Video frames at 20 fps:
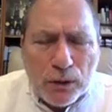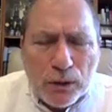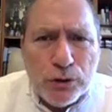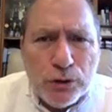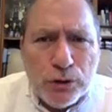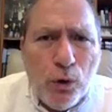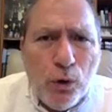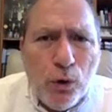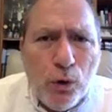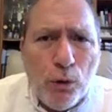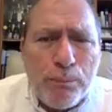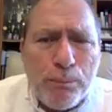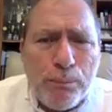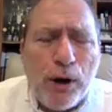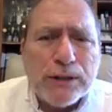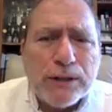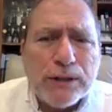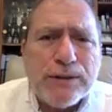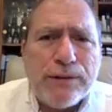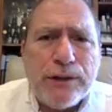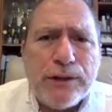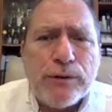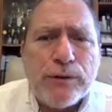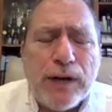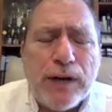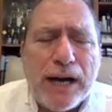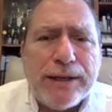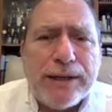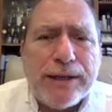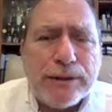to all parts of the
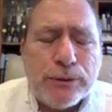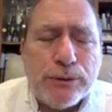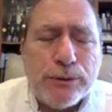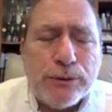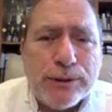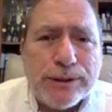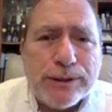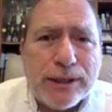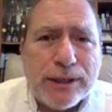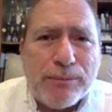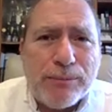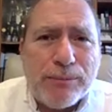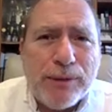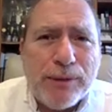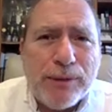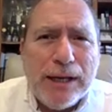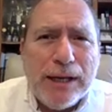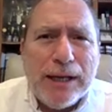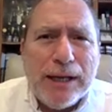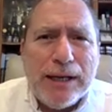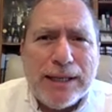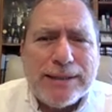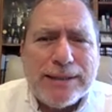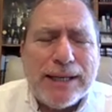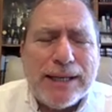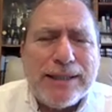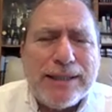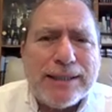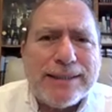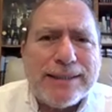united Jerusalem. Let's
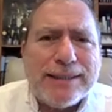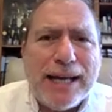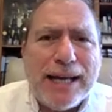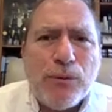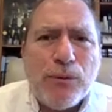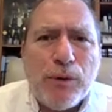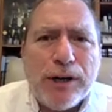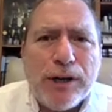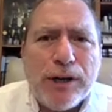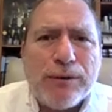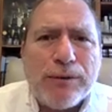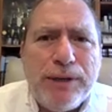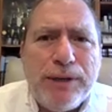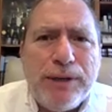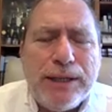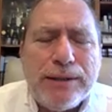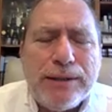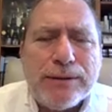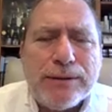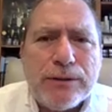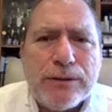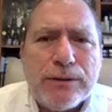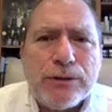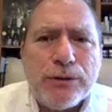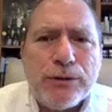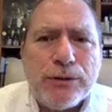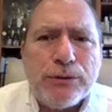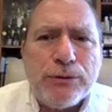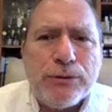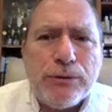understand what it means
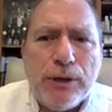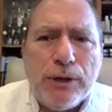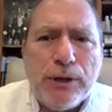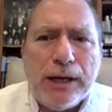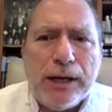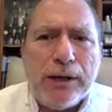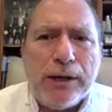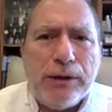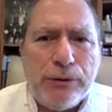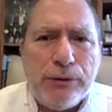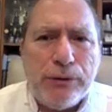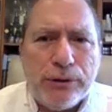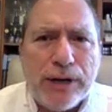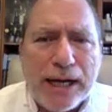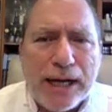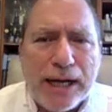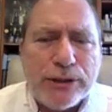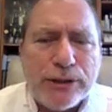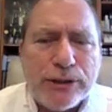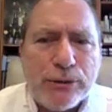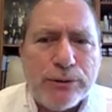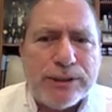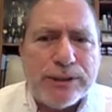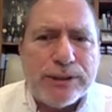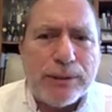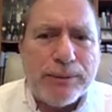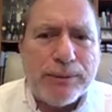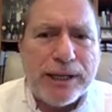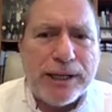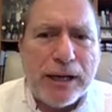to unite
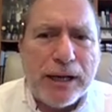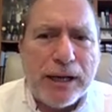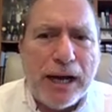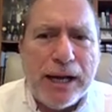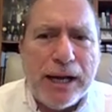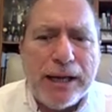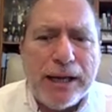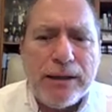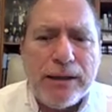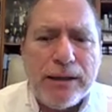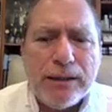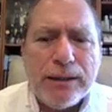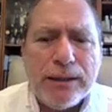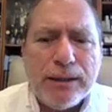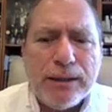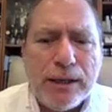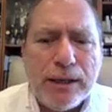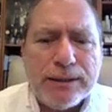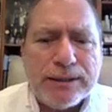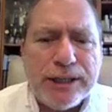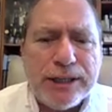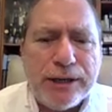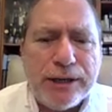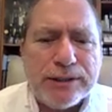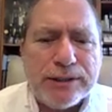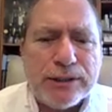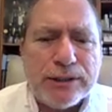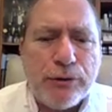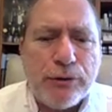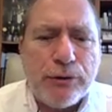Jerusalem. Can I share a
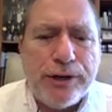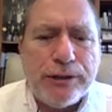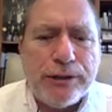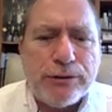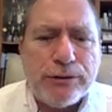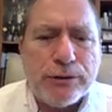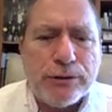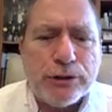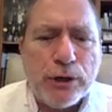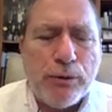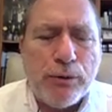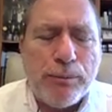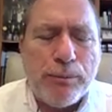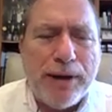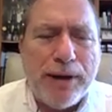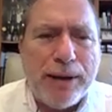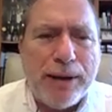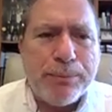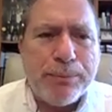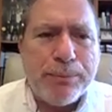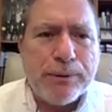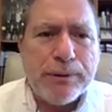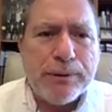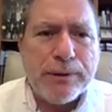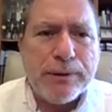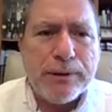screen to show a map?